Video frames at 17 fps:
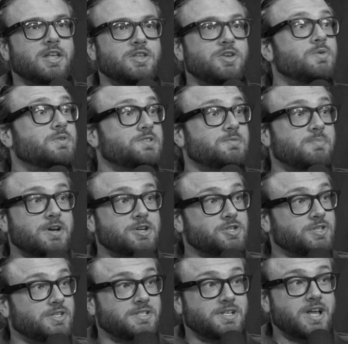and you
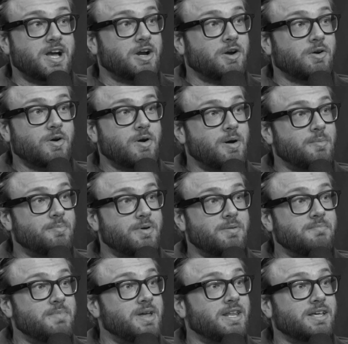especially did not grow up
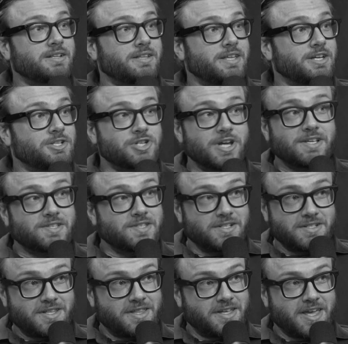immediately
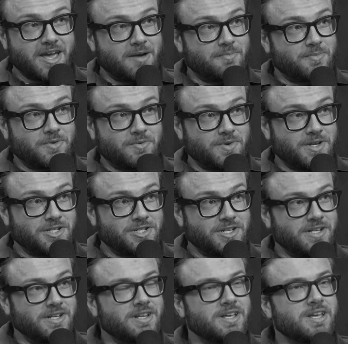adjacent to the capital
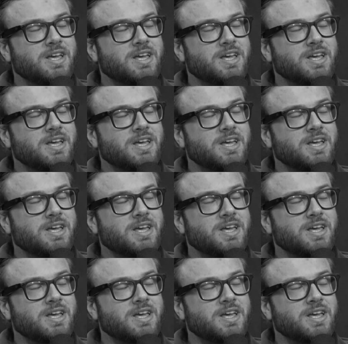region.